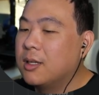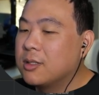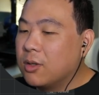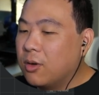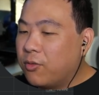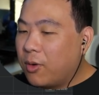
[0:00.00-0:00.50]

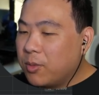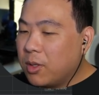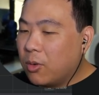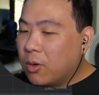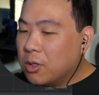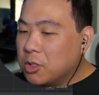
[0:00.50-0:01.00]
So from the
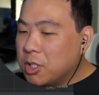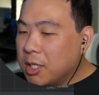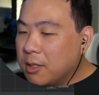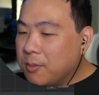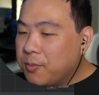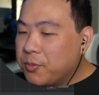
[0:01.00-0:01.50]

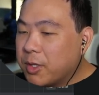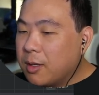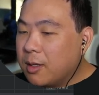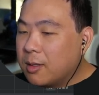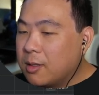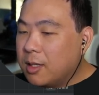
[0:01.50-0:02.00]
origin,
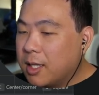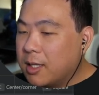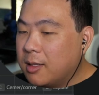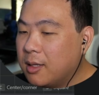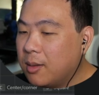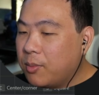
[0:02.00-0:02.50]

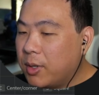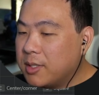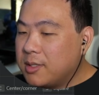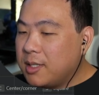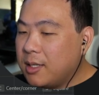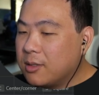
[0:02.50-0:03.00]
press
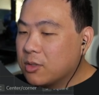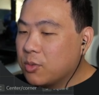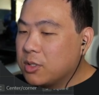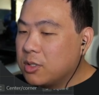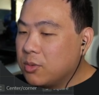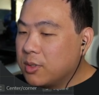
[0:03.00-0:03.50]
C to
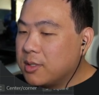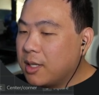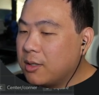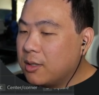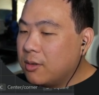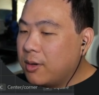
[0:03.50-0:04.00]
switch to a
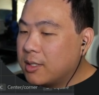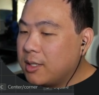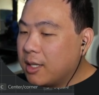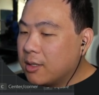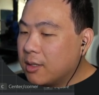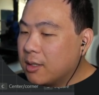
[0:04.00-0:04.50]
center
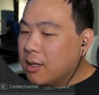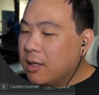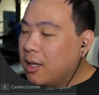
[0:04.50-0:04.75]
rectangle.